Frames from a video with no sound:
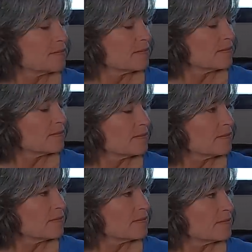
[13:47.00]

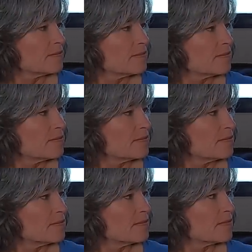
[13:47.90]

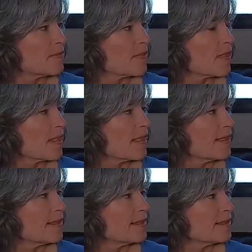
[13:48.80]

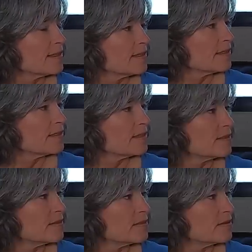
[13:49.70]

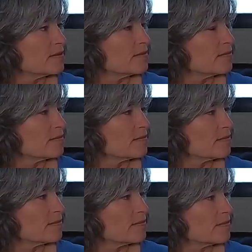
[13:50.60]

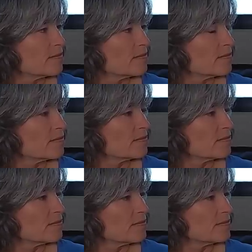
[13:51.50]

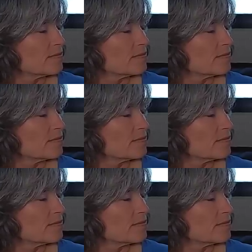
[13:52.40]
(silent)